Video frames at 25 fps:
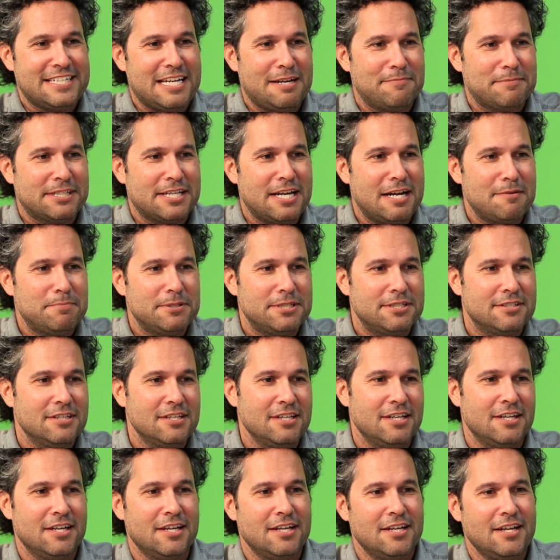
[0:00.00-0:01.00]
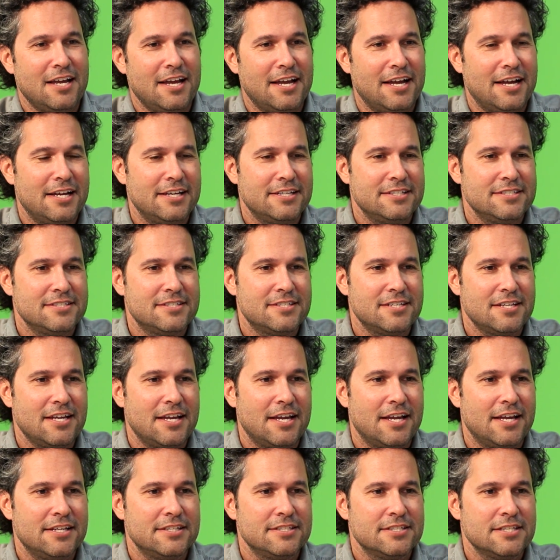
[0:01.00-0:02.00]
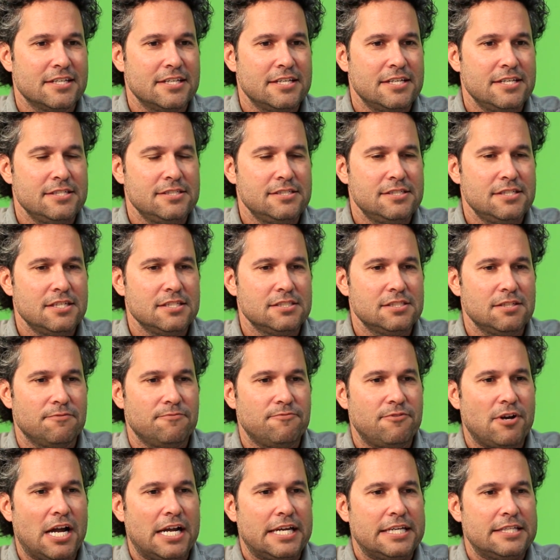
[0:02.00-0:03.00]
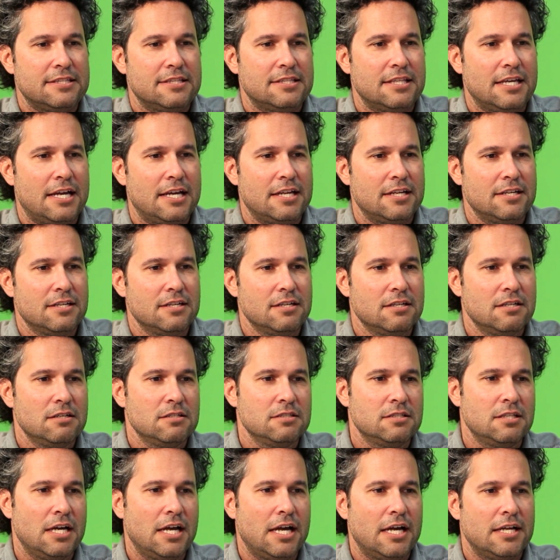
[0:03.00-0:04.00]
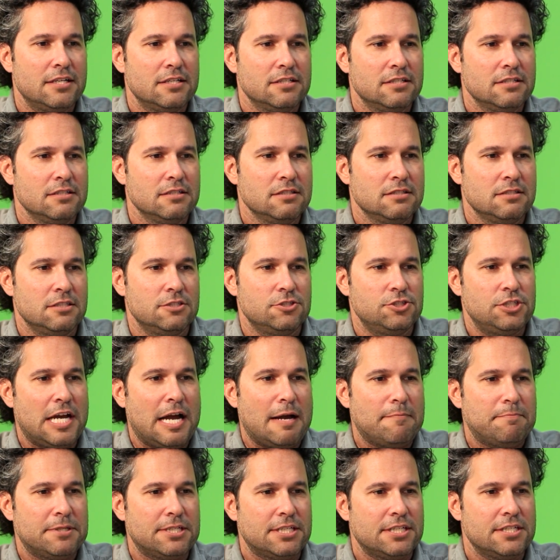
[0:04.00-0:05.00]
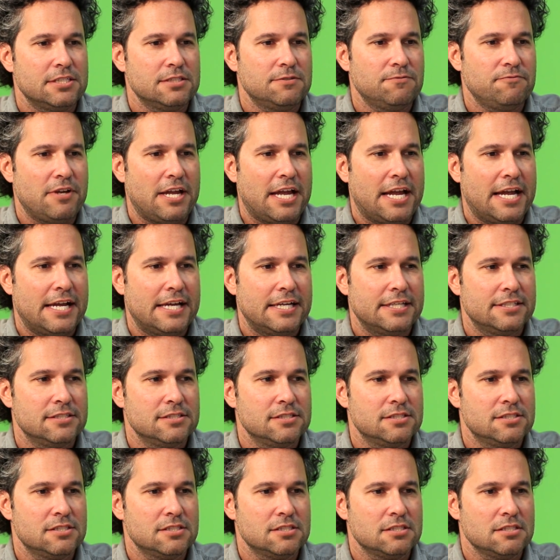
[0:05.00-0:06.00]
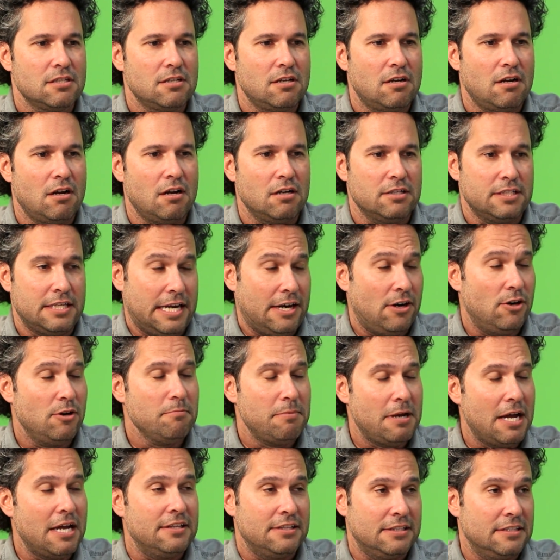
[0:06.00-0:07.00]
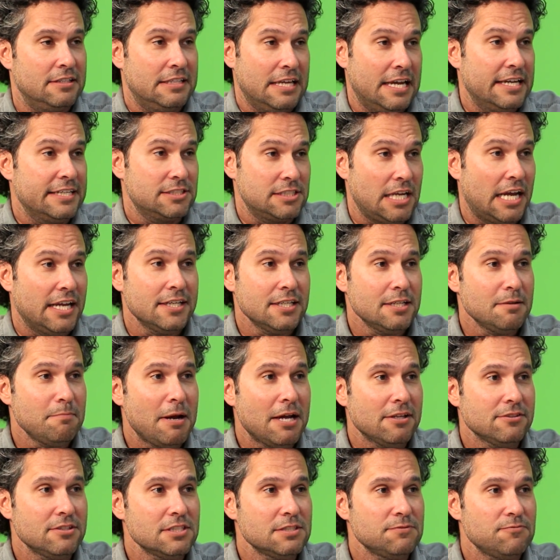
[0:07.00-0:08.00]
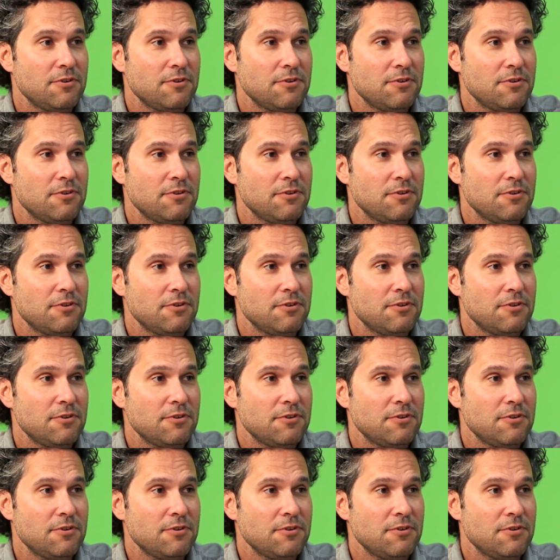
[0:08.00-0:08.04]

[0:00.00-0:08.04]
coming up, and is this a fight that the Japanese fans care about? Are they excited about this